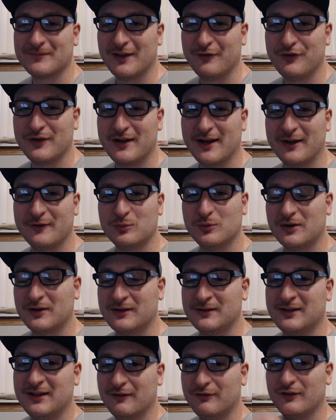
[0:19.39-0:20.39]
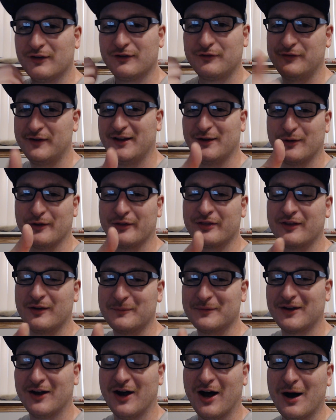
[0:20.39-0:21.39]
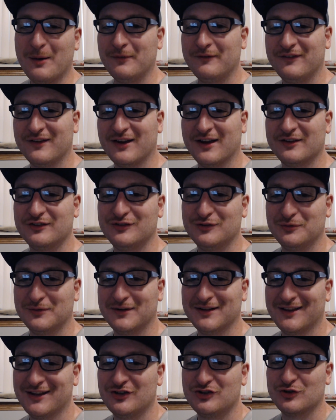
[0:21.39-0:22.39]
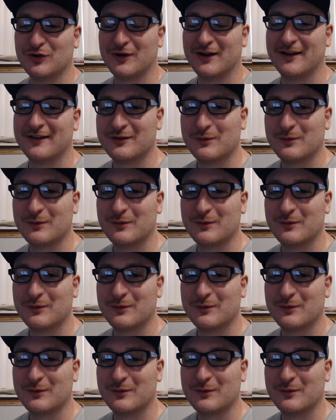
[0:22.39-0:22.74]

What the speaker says: If you guys would, give this video a thumbs up if you guys do really enjoy it.